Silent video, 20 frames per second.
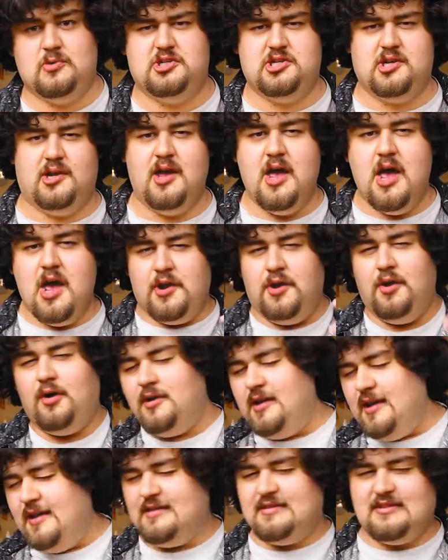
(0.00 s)
which are
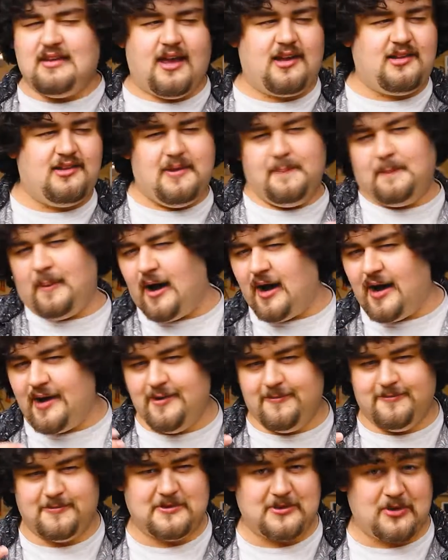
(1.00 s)
not exactly
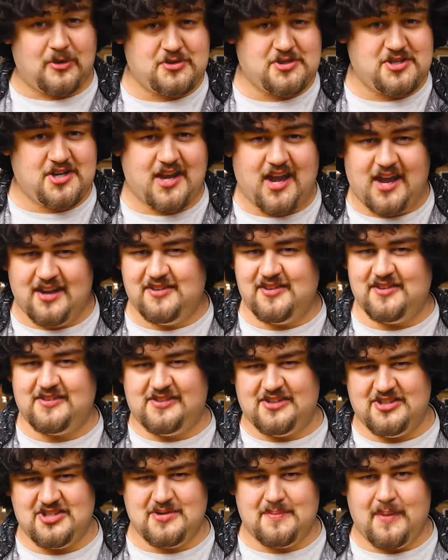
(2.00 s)
part of logic and
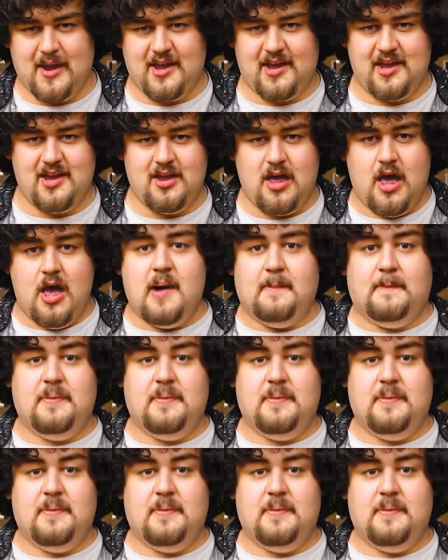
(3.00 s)
decision-making,